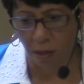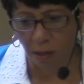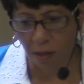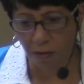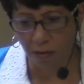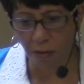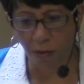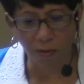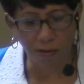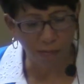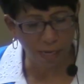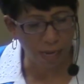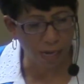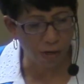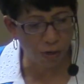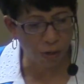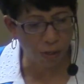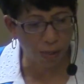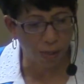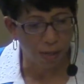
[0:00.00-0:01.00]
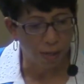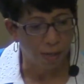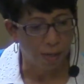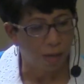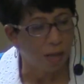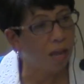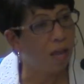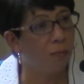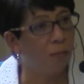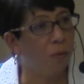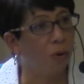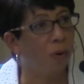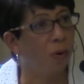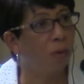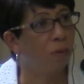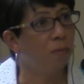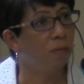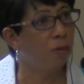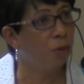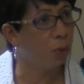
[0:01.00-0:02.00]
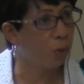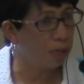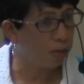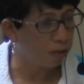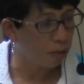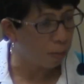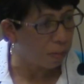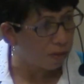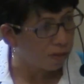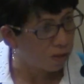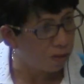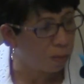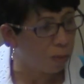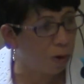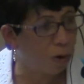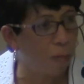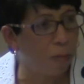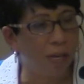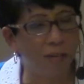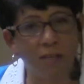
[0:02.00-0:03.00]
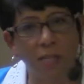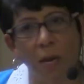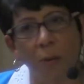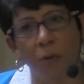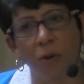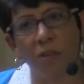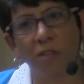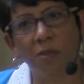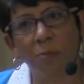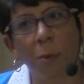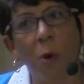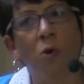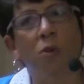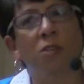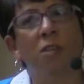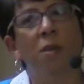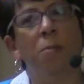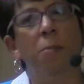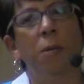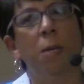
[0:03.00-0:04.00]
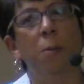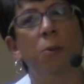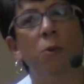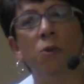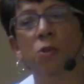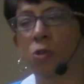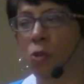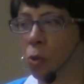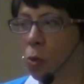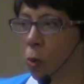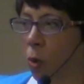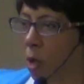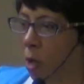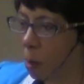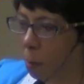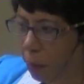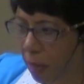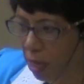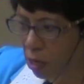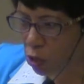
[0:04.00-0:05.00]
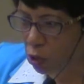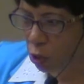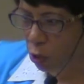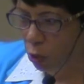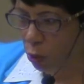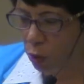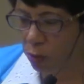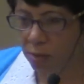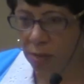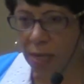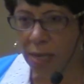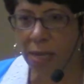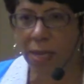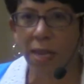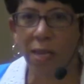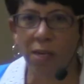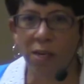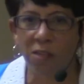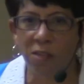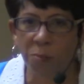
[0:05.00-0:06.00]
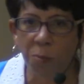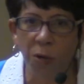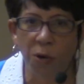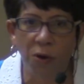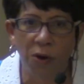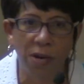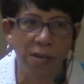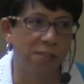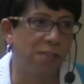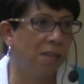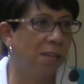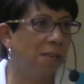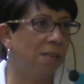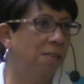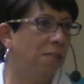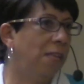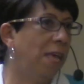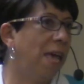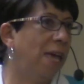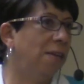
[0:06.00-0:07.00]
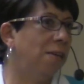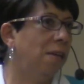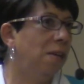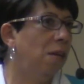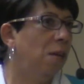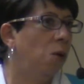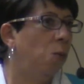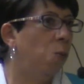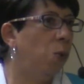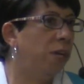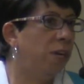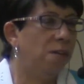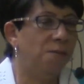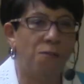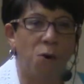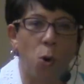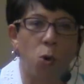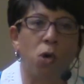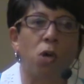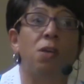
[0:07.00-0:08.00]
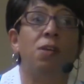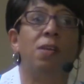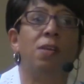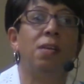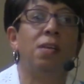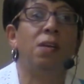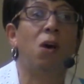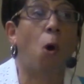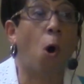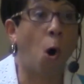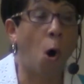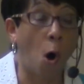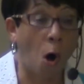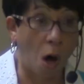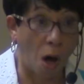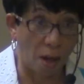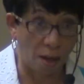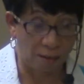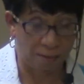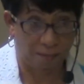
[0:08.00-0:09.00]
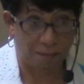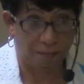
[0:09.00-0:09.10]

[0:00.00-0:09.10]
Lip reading: Association and were doing some experiments. They were exposing people to pictures and experiences that would evoke awe,